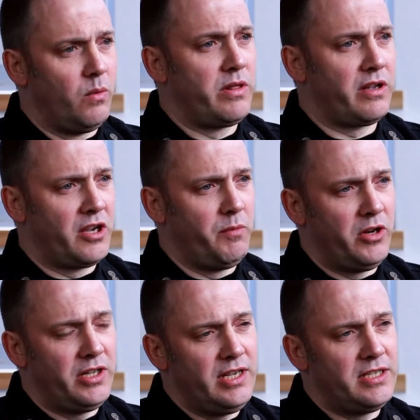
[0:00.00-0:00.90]
with our
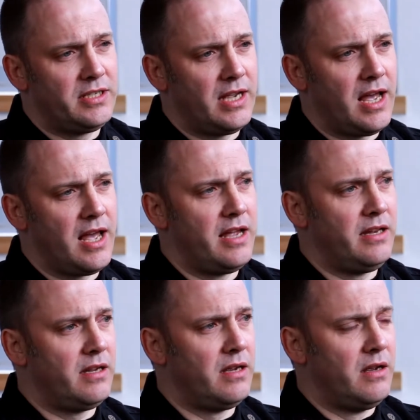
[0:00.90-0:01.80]
communities
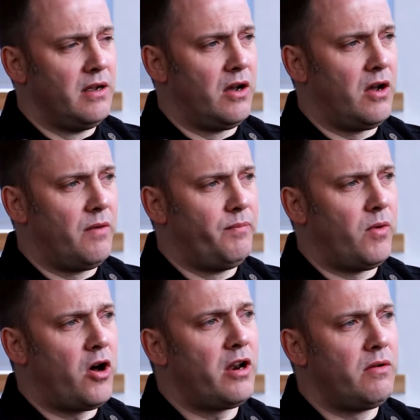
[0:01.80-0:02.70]
and
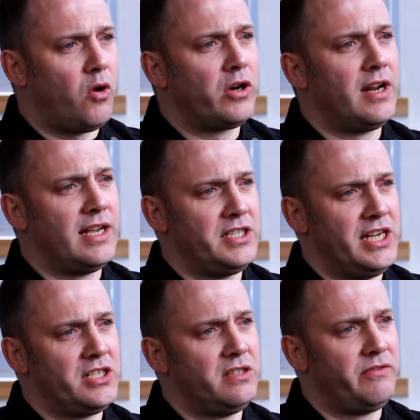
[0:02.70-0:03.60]
other
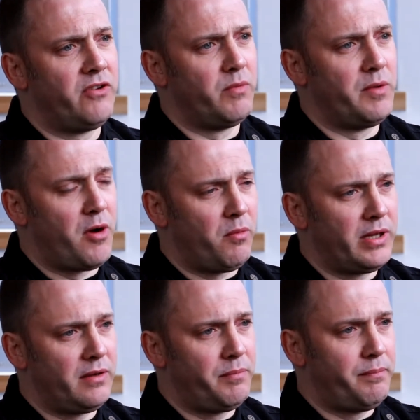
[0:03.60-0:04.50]
organisations from the
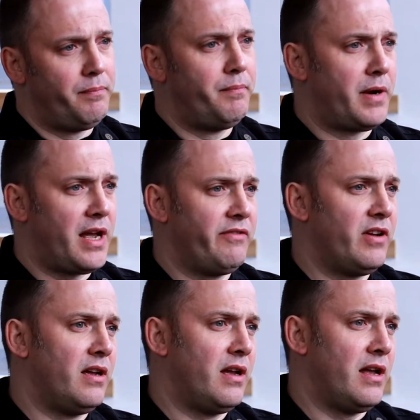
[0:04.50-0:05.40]
public,
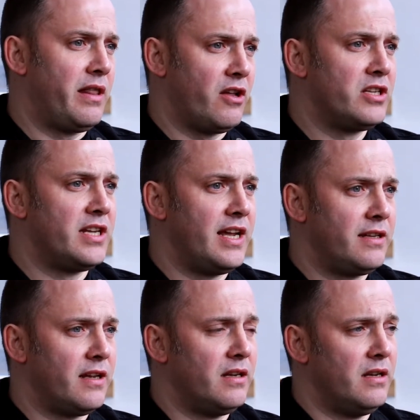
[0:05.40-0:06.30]
private and third
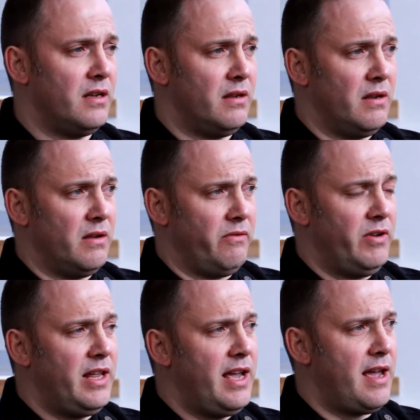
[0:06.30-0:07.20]
sector,
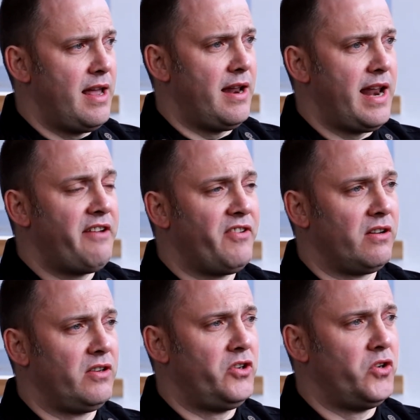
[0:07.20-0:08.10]
really in an
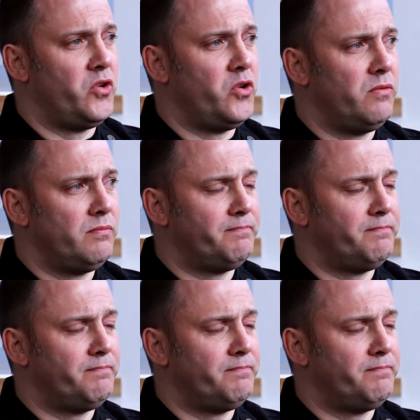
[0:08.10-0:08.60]
effort to